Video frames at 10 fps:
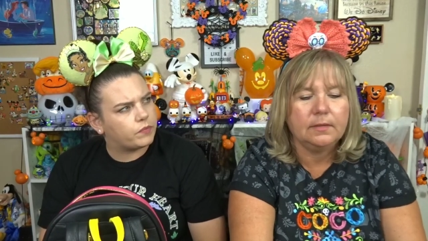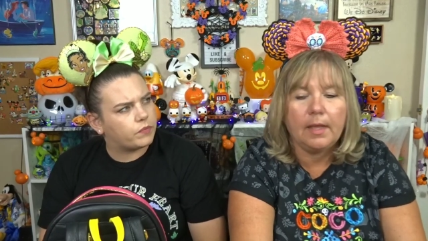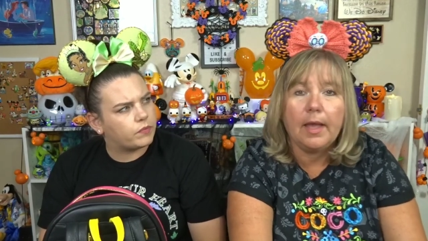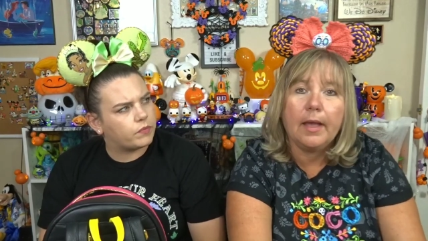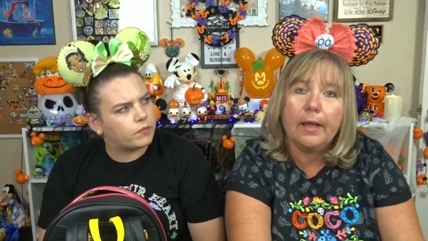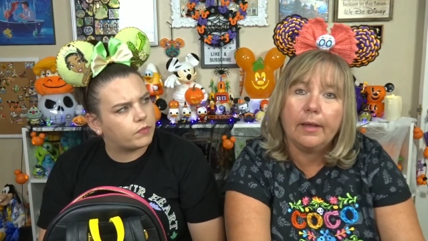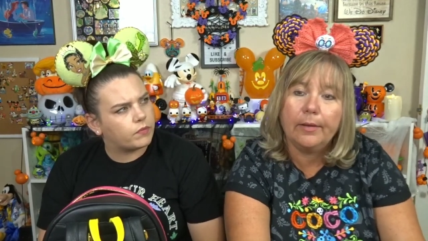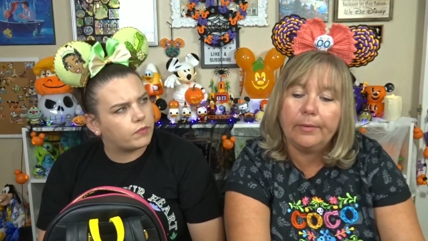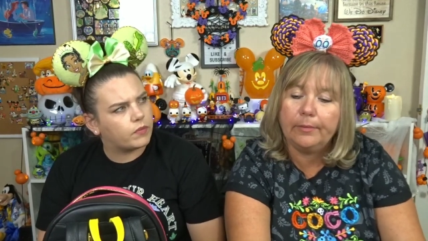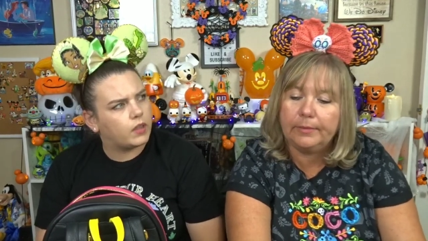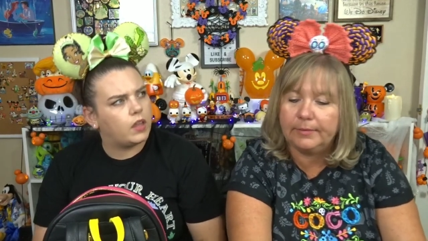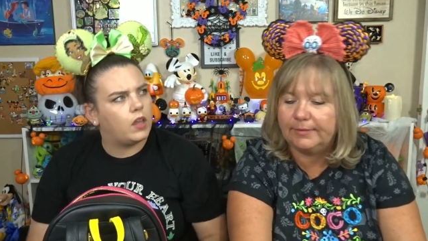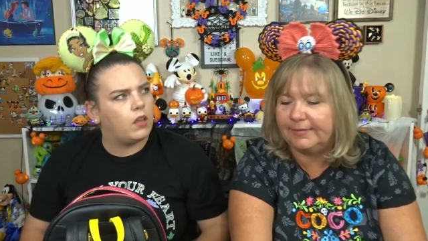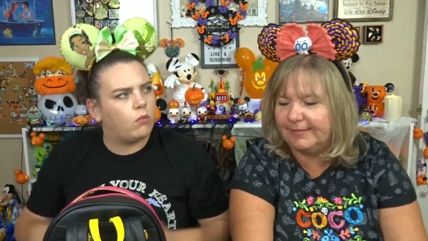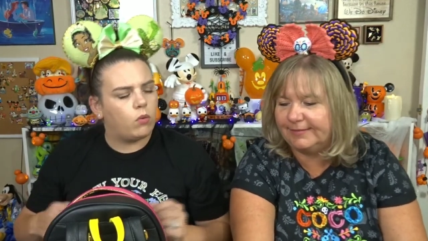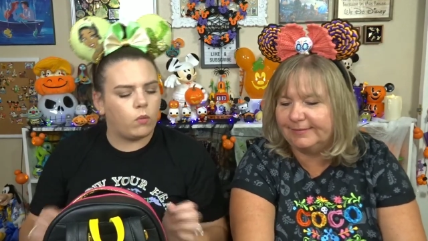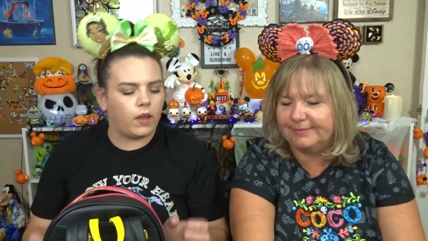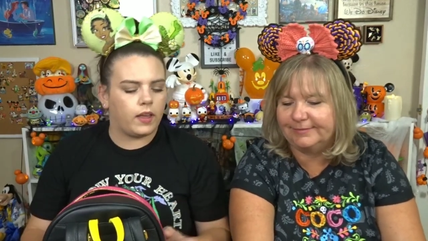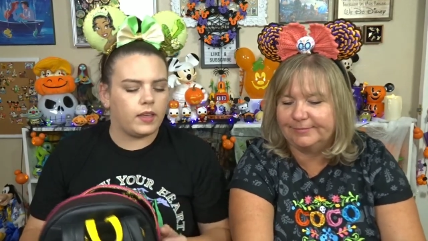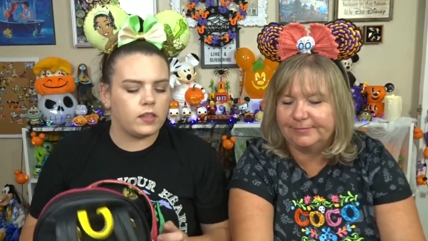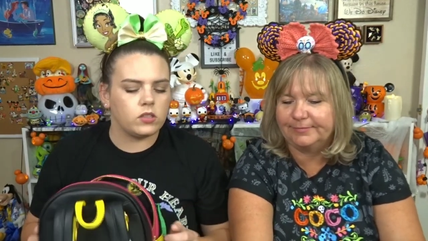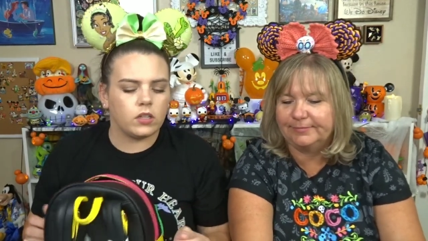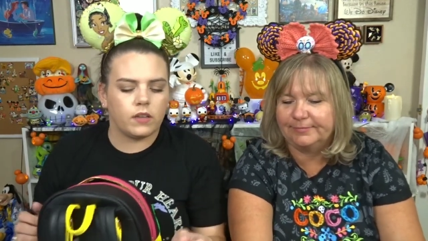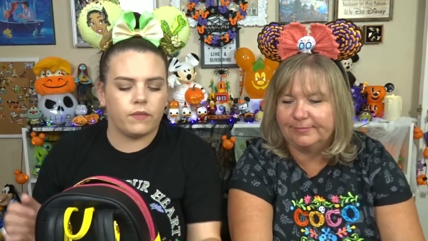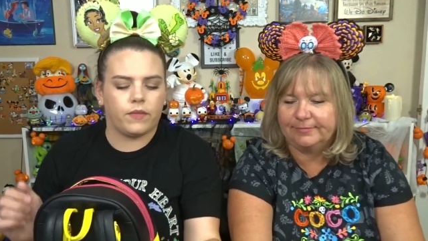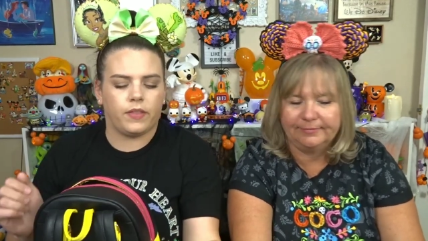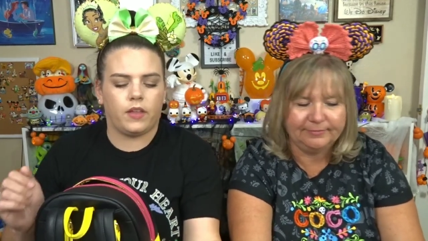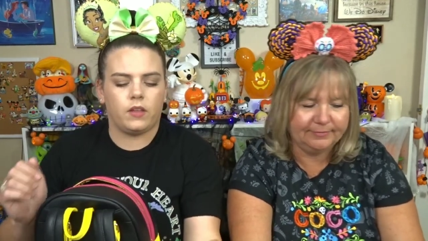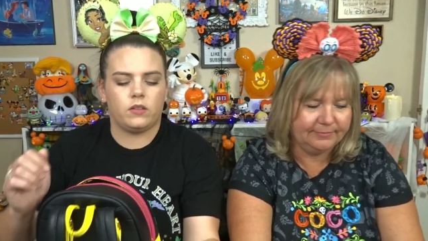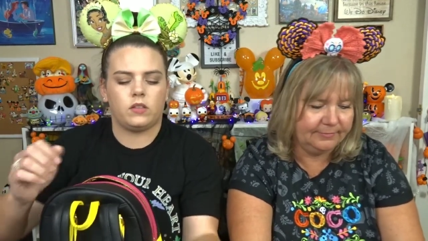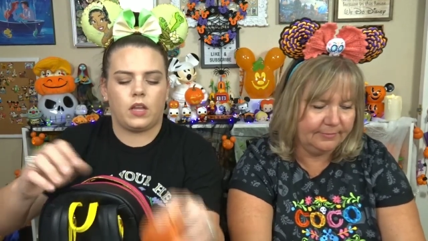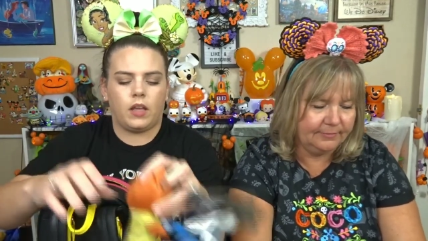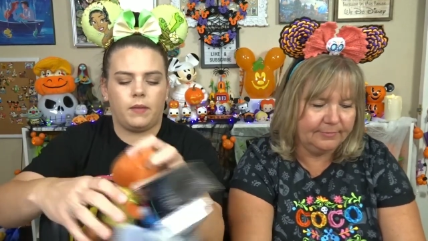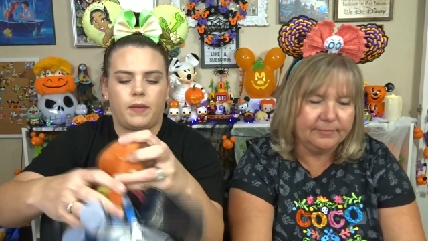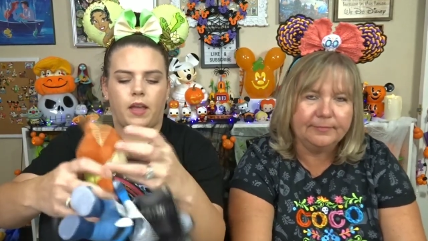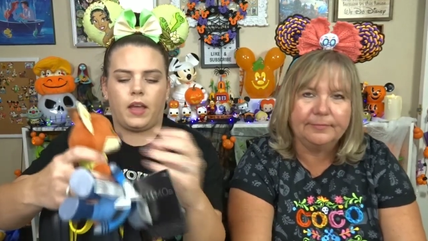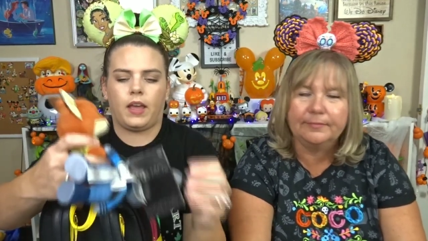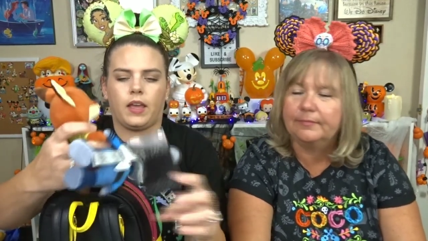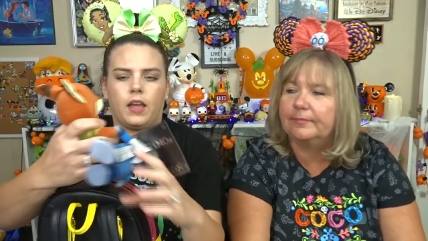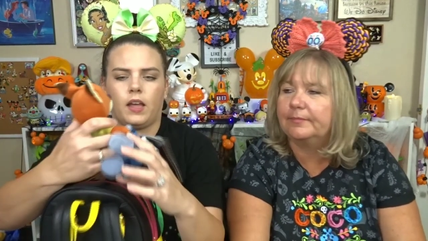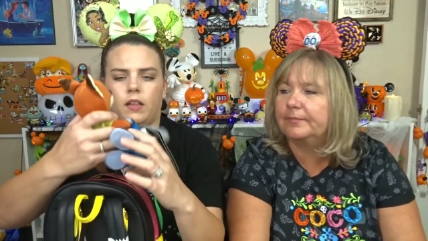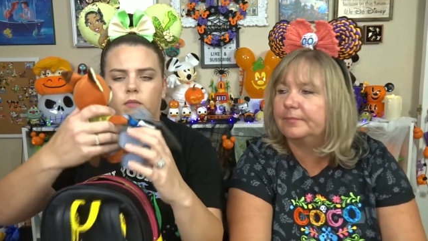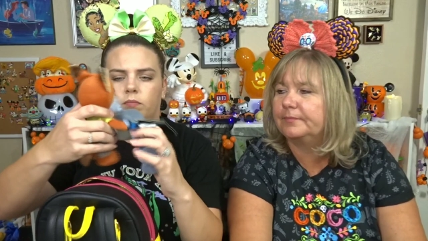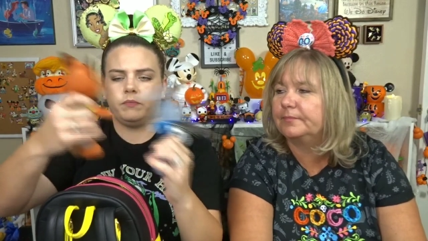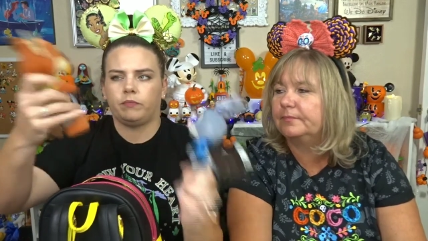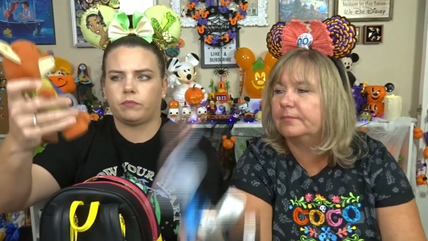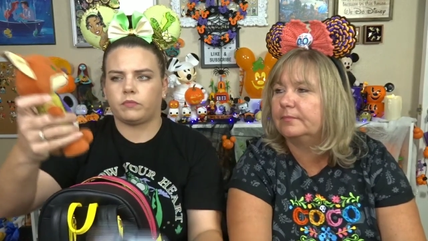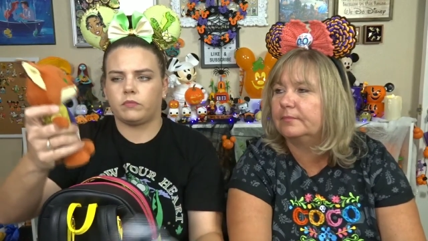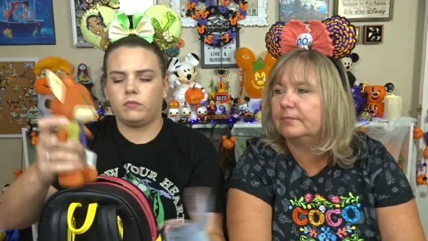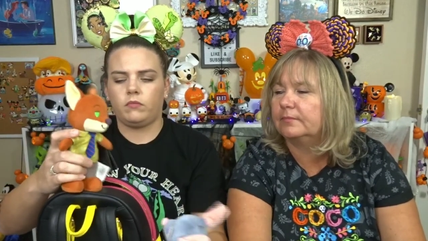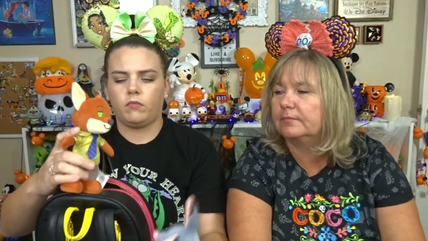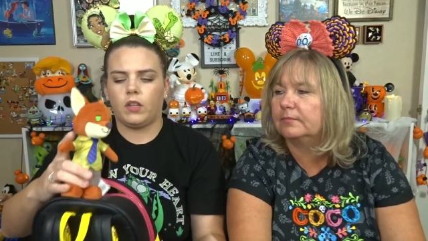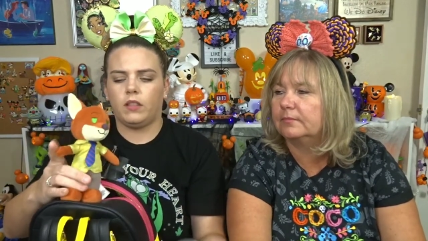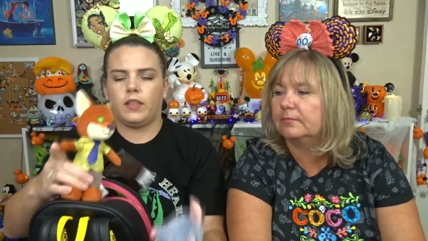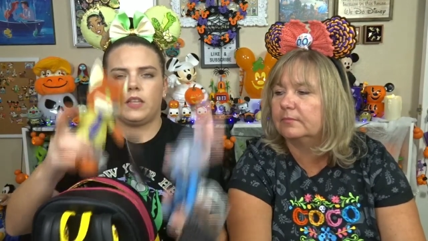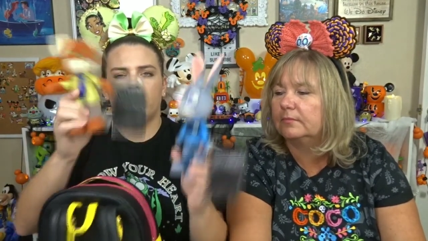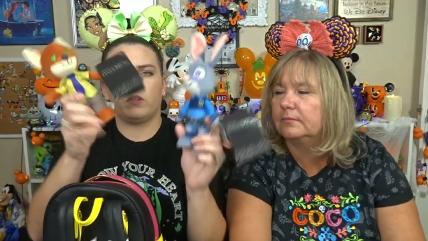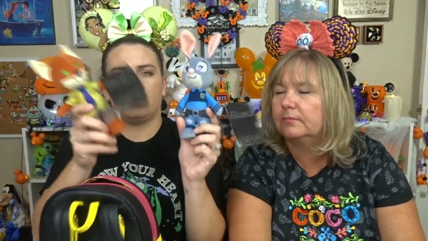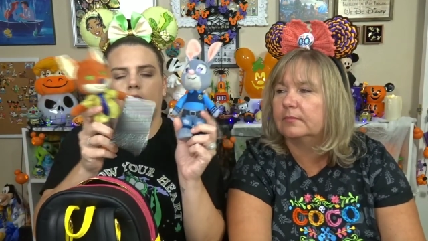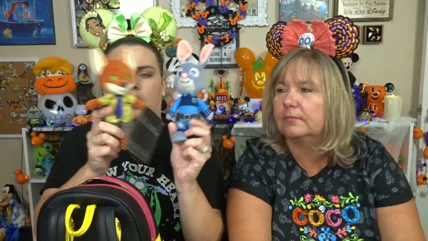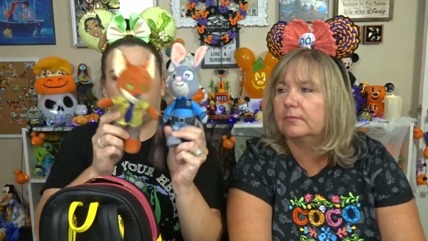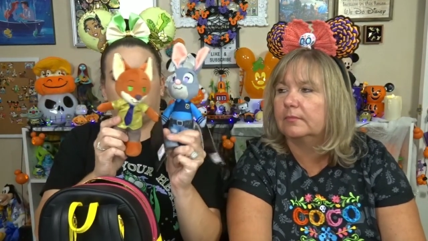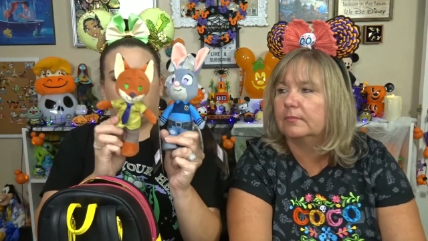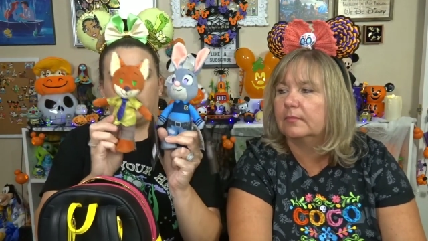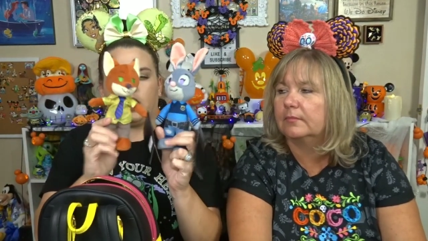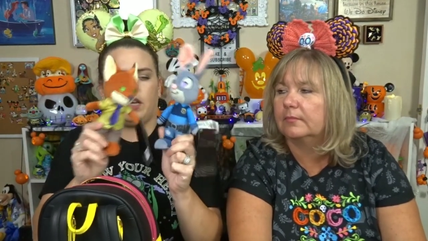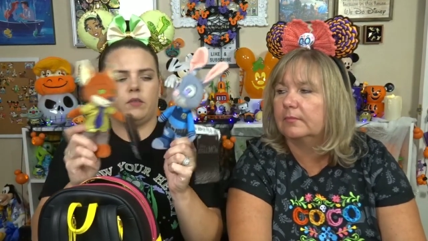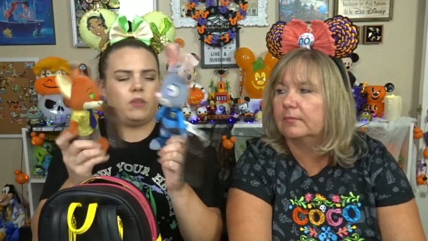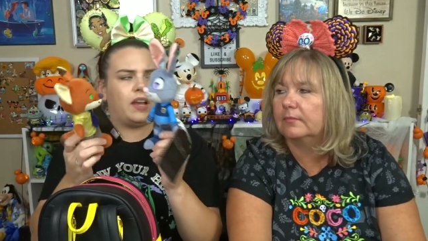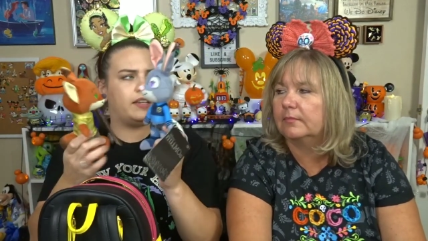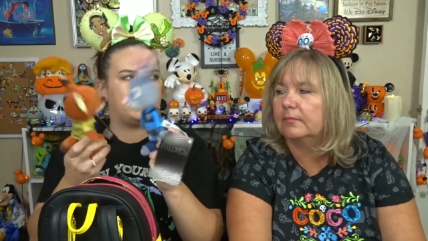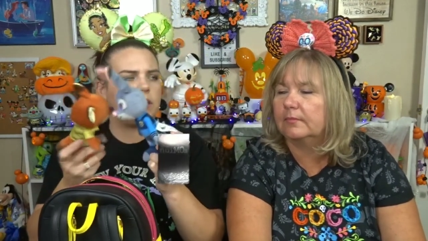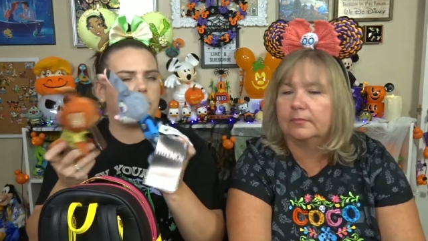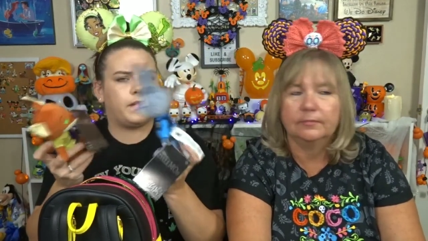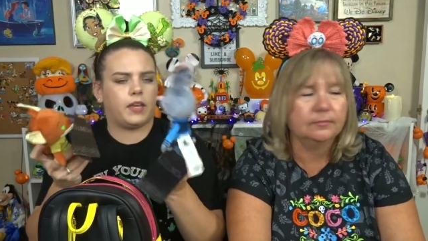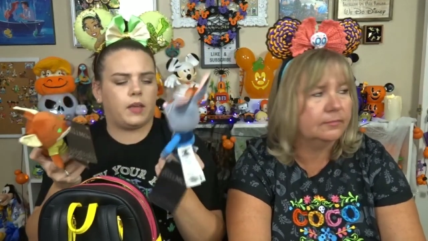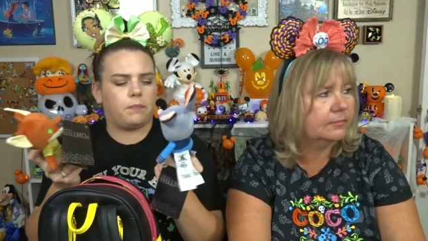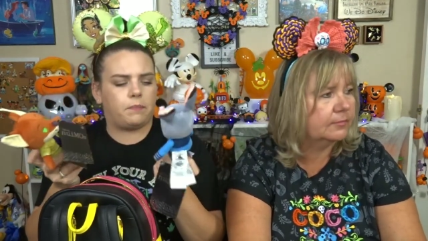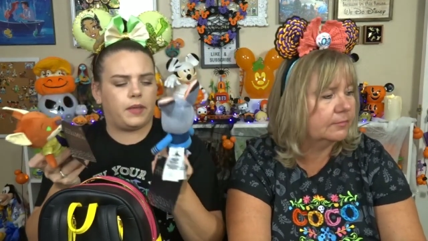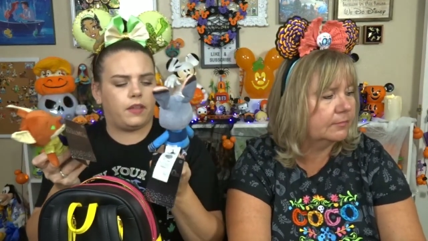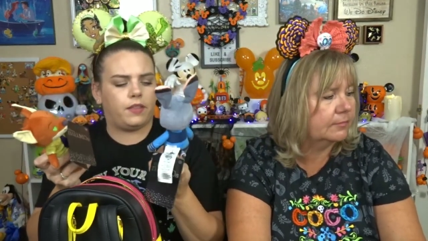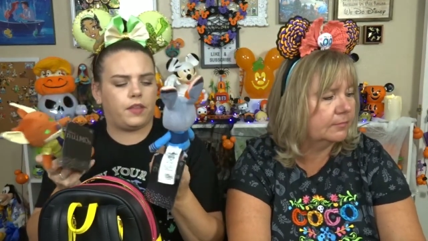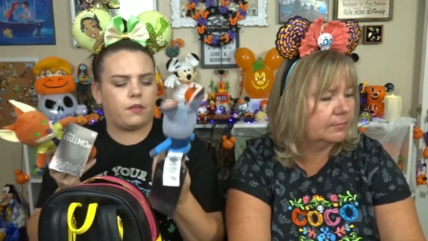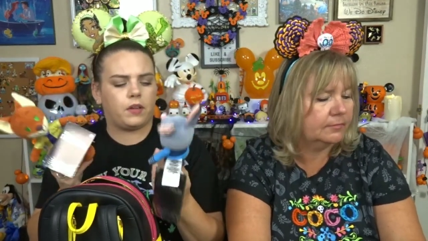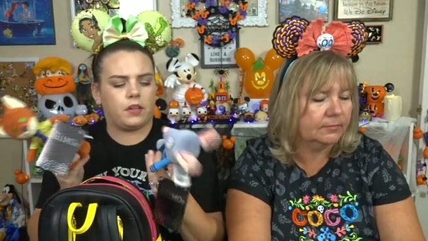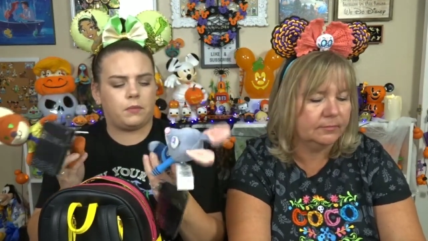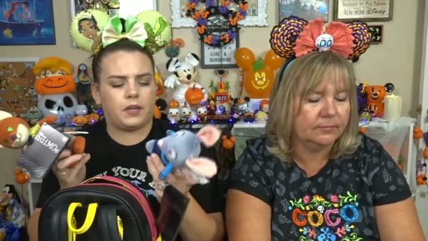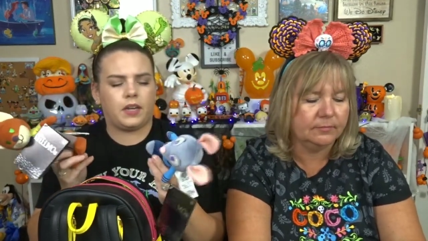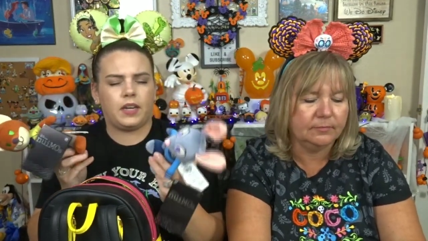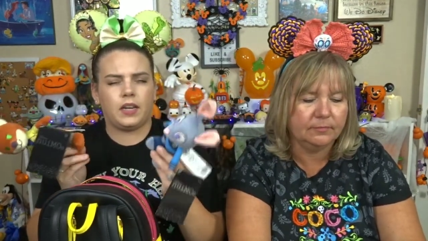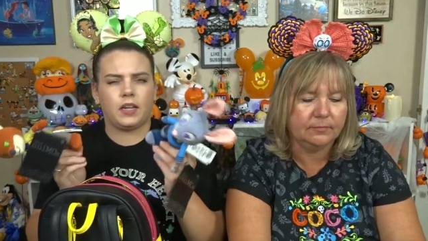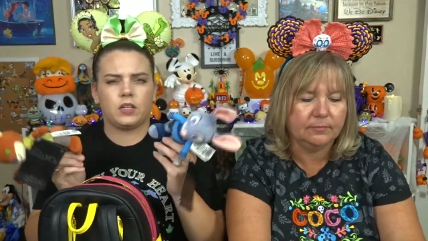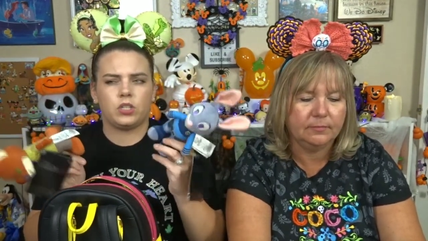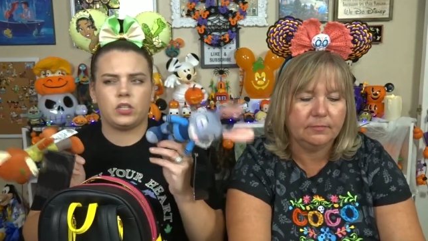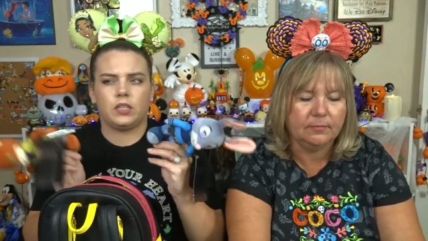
Speaker 1: So, while he's looking for those, um, I got, these were $1.99. I didn't pick up Belle. They were limiting,